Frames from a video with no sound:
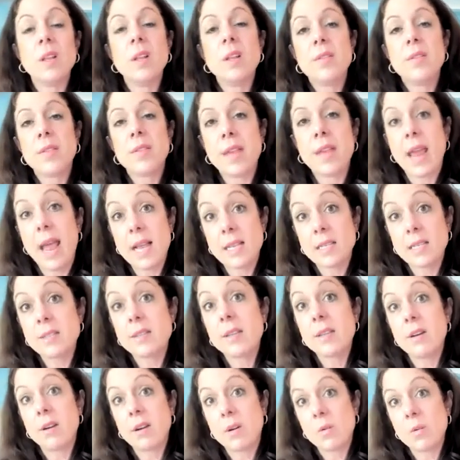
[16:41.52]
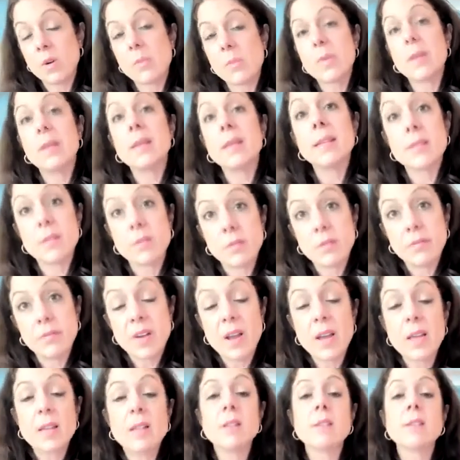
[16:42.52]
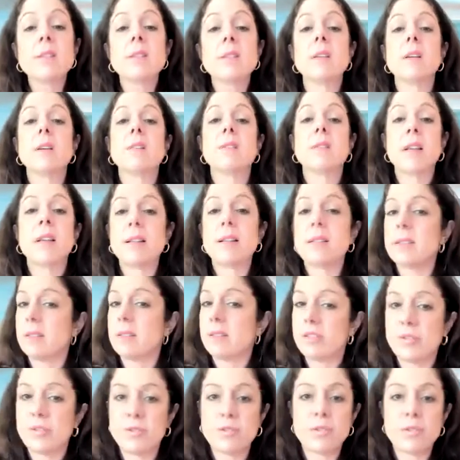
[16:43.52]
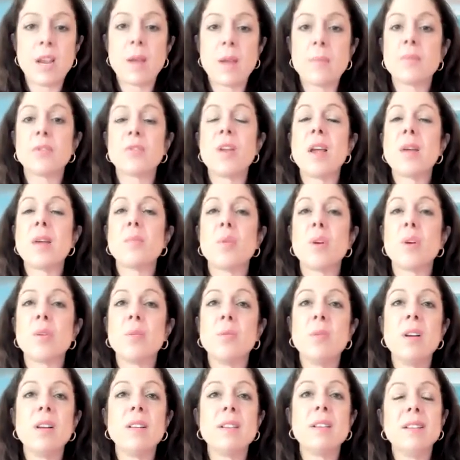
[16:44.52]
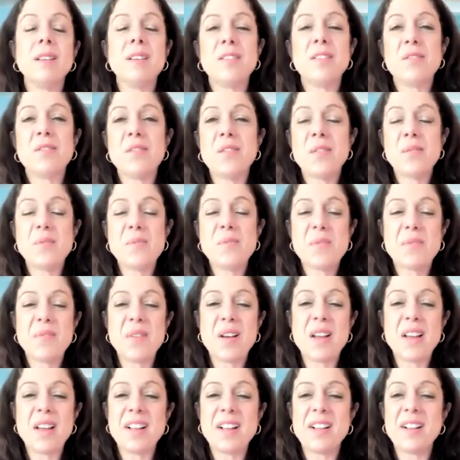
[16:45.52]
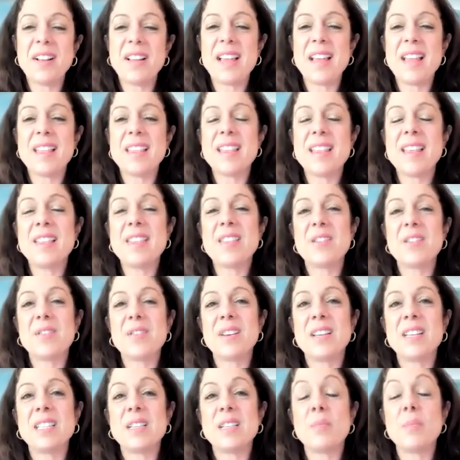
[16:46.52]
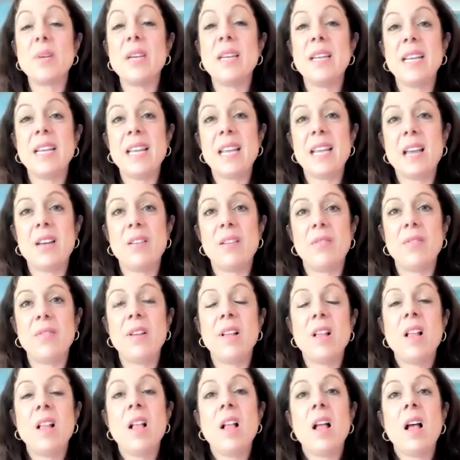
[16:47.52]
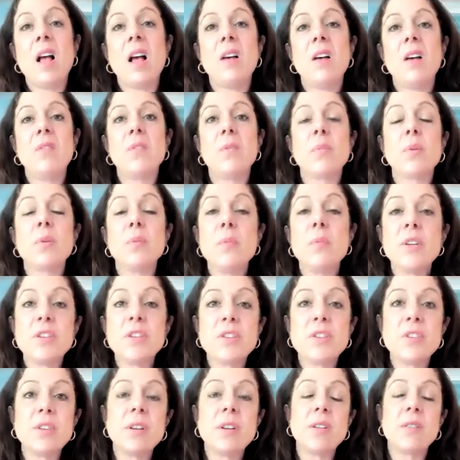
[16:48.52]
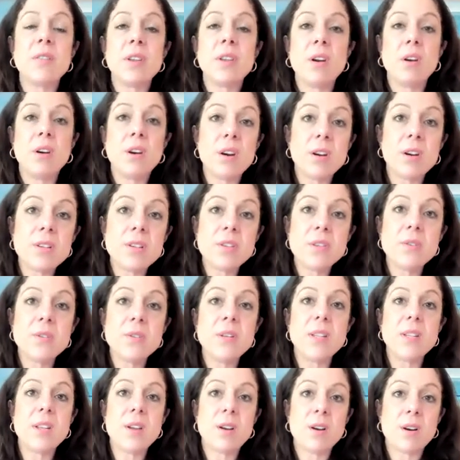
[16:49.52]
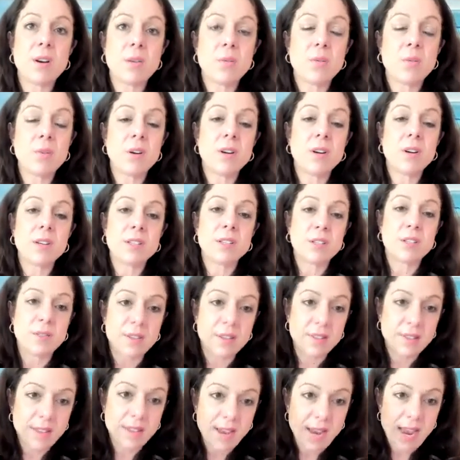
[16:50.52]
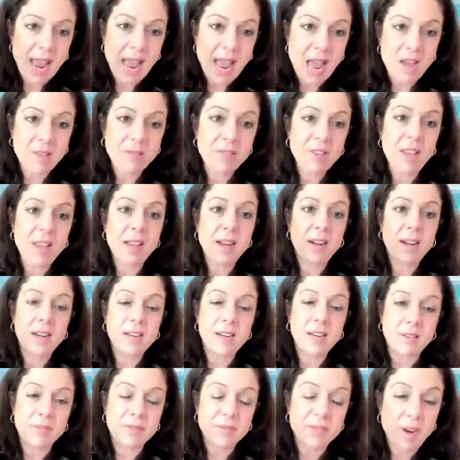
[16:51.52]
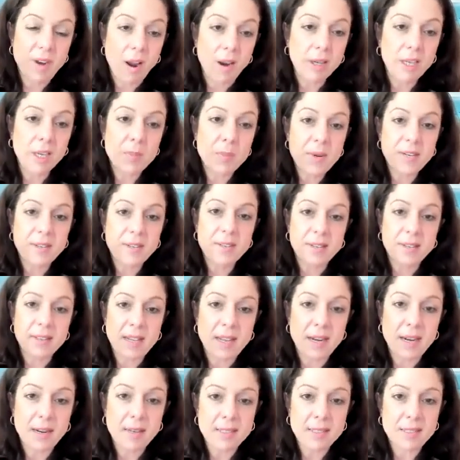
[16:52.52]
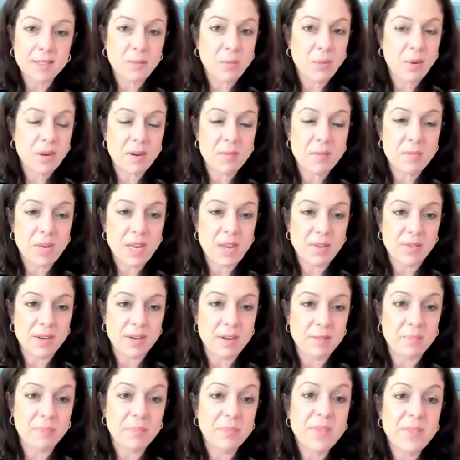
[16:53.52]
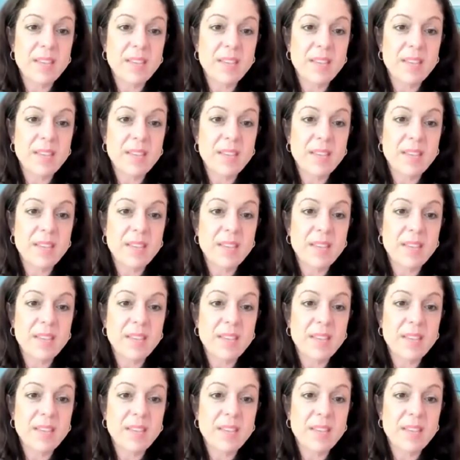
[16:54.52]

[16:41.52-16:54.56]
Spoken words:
They ask the artwork be in its own file, so that's chapter 9.1 file, and then there is a PDF of the permission of the artist who did the artwork, so that they have that, and I've documented that that's what I'm giving them.